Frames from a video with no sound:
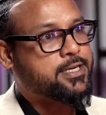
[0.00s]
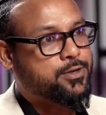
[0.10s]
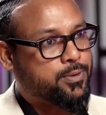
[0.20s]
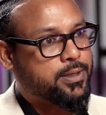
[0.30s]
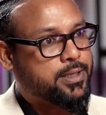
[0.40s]

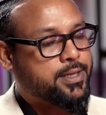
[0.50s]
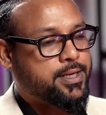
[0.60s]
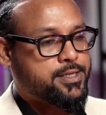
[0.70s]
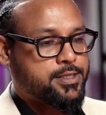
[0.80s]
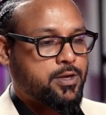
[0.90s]
goal.
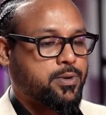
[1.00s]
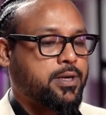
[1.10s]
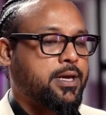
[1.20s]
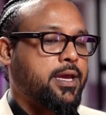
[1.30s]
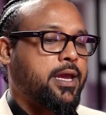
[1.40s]
So look,
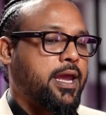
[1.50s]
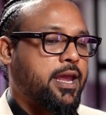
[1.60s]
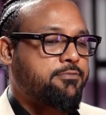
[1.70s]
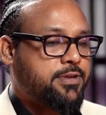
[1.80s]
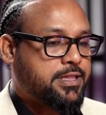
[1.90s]

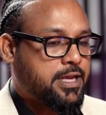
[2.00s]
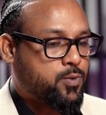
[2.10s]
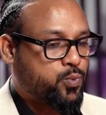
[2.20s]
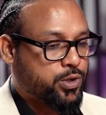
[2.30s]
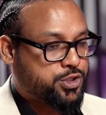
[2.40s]

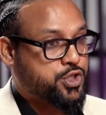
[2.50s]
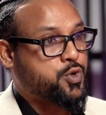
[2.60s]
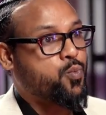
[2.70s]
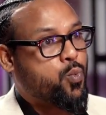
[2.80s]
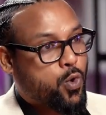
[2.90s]
everything what you
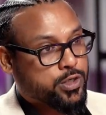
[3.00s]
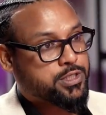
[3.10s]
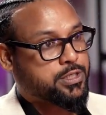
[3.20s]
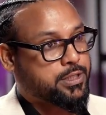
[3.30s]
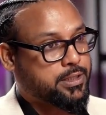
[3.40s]

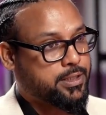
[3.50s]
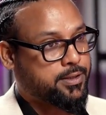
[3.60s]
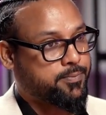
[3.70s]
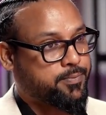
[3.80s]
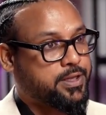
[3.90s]
want
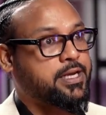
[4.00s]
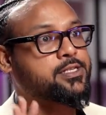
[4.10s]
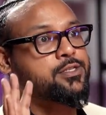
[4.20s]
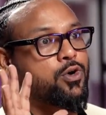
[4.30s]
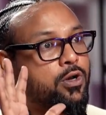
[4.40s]

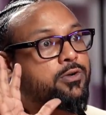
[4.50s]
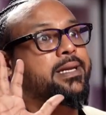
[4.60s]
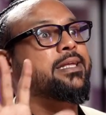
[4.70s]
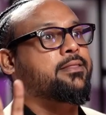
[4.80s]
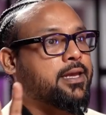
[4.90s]
is
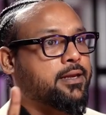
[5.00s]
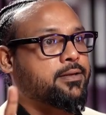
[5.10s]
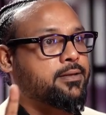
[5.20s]
already there.